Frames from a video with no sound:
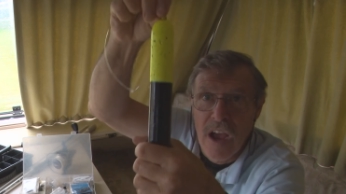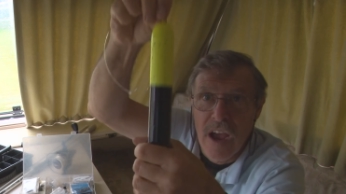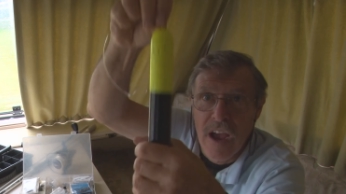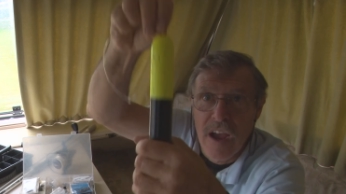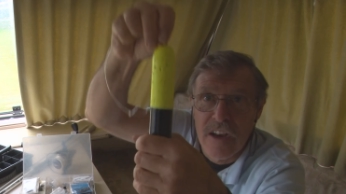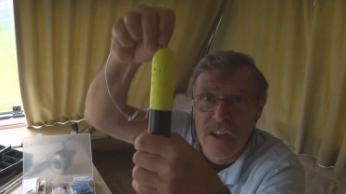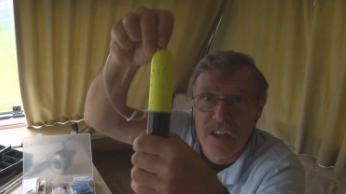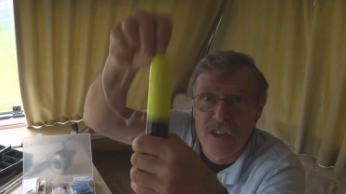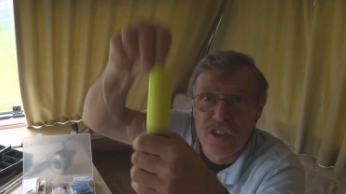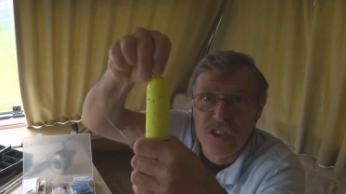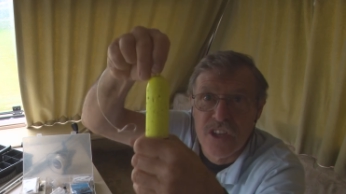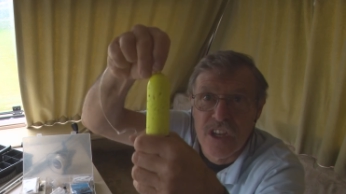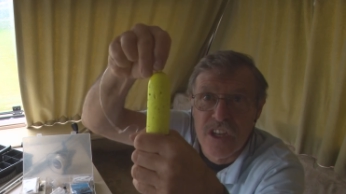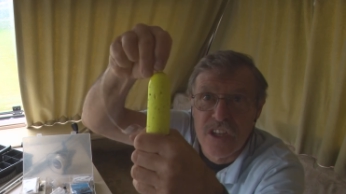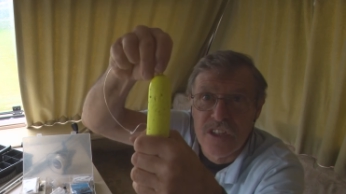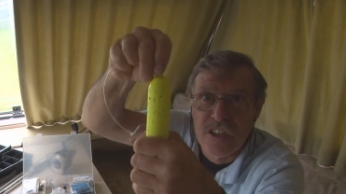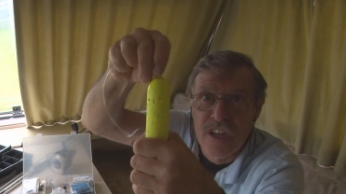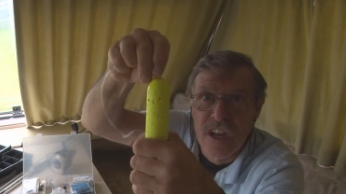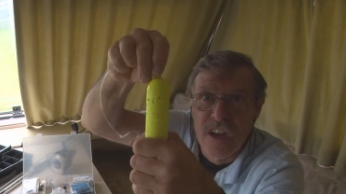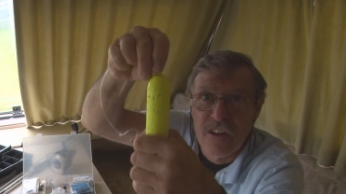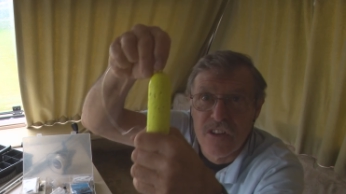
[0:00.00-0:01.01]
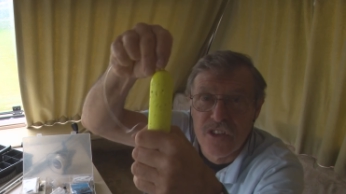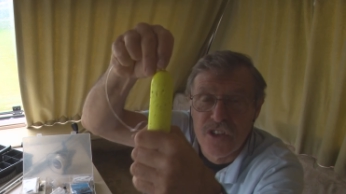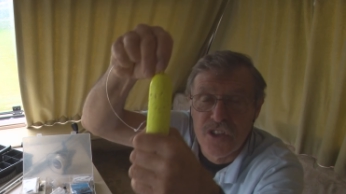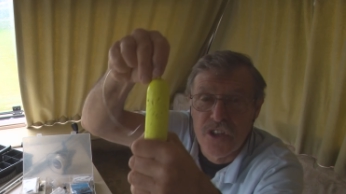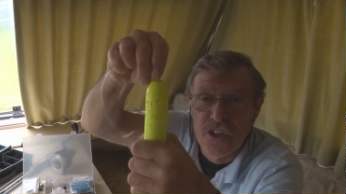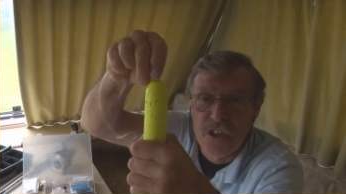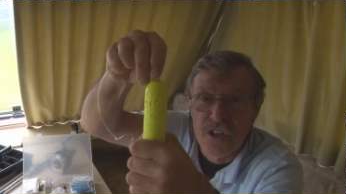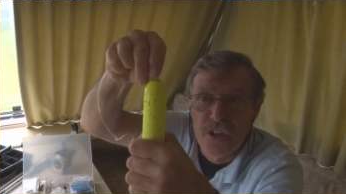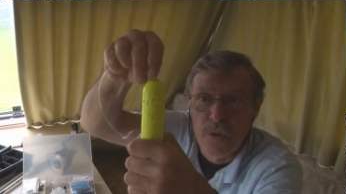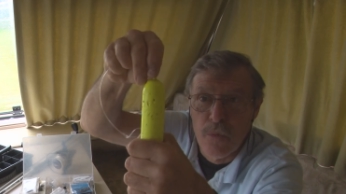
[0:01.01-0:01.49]
and it sinks down and
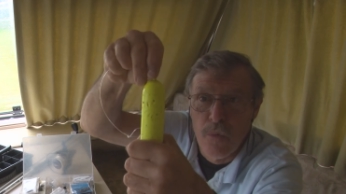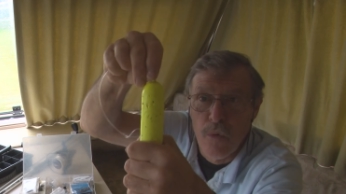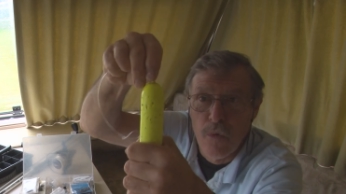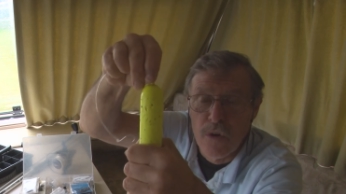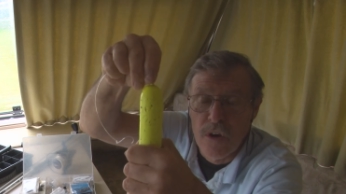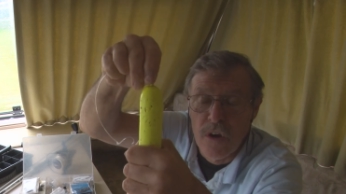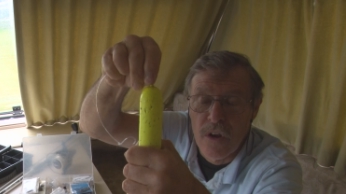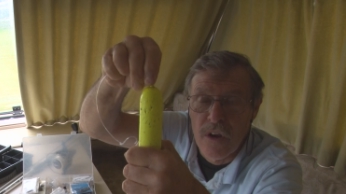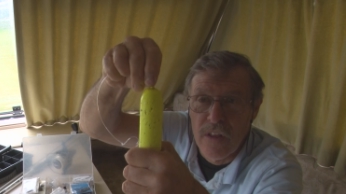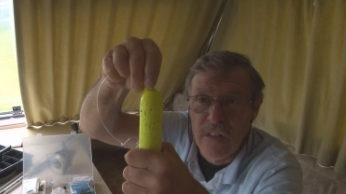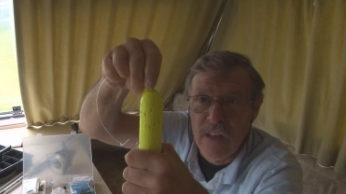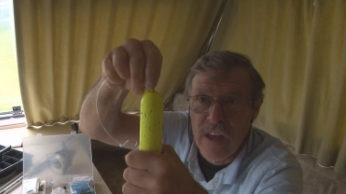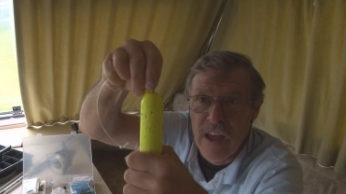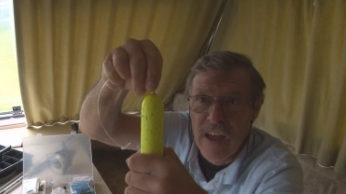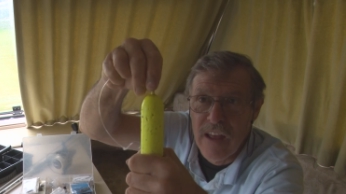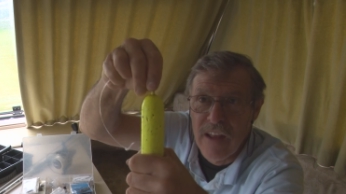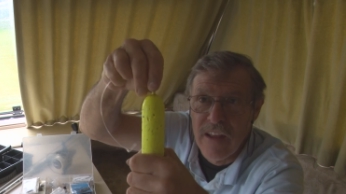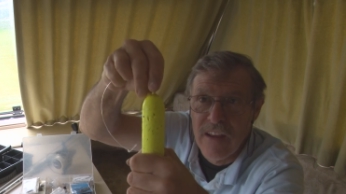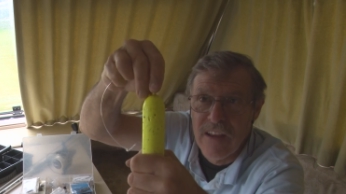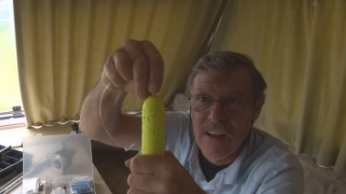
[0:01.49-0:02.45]
sits in the water like that.